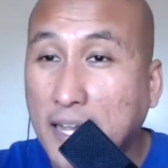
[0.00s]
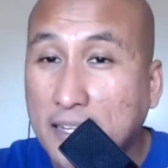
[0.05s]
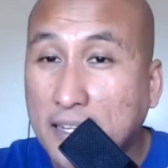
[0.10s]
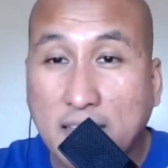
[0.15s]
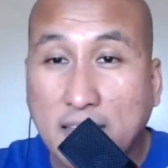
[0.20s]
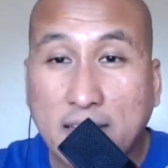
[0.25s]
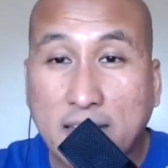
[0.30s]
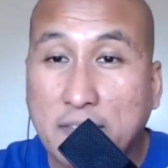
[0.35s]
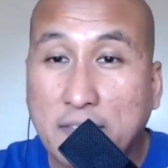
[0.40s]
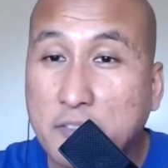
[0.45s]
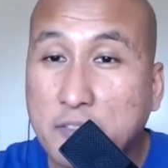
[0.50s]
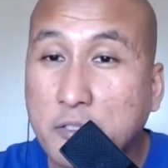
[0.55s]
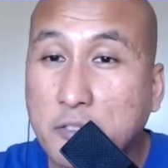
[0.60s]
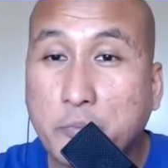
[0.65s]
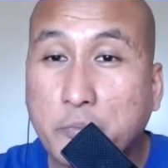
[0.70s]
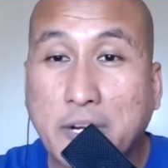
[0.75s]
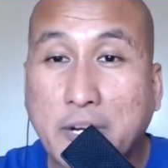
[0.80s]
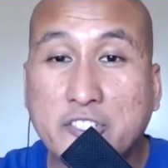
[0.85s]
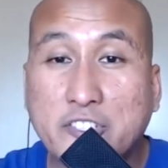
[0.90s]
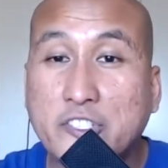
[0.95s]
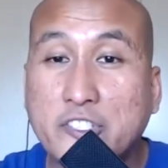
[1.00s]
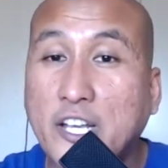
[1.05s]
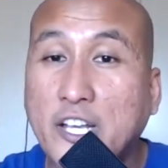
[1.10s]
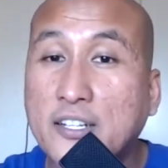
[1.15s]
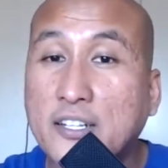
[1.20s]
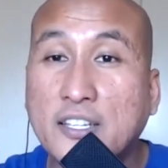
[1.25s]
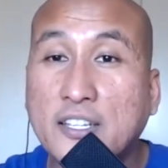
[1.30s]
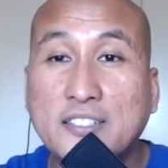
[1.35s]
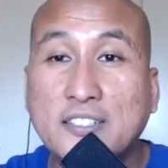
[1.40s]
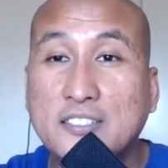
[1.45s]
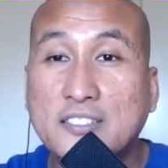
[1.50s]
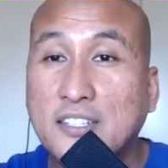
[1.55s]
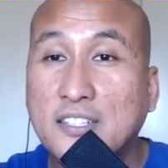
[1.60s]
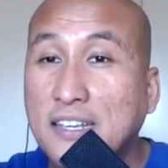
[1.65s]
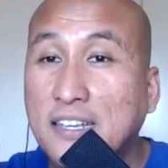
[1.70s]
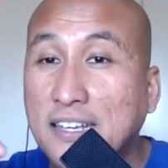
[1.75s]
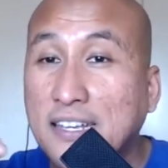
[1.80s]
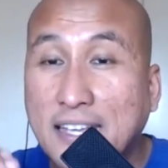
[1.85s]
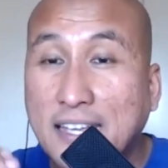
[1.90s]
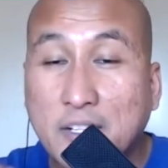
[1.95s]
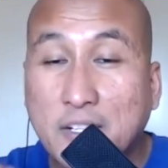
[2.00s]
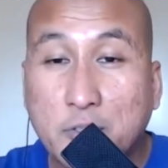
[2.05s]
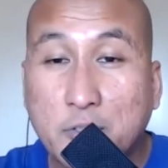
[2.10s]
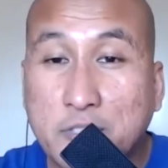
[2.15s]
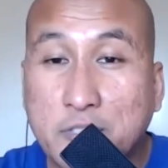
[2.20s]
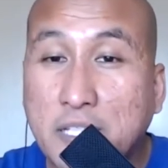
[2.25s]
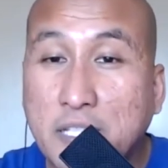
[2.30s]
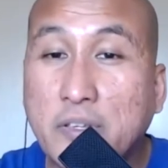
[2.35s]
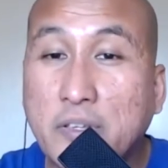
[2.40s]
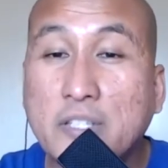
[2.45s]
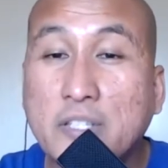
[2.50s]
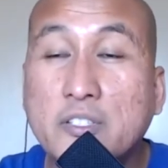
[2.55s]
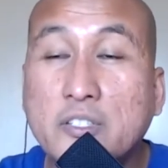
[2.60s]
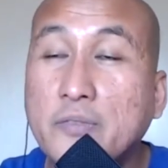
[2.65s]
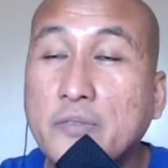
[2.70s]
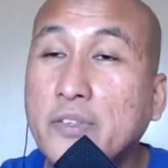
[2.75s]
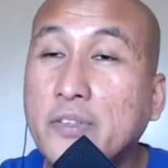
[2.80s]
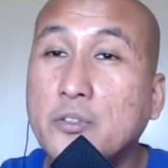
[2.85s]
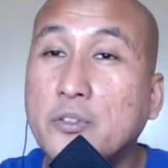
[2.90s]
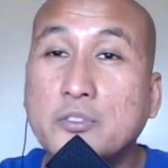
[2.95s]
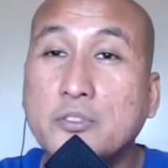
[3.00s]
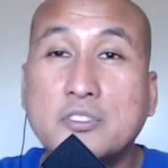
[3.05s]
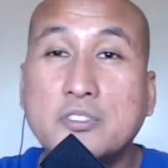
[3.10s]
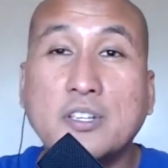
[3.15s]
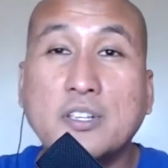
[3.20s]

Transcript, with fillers: They have to do press junkets and do TV interviews.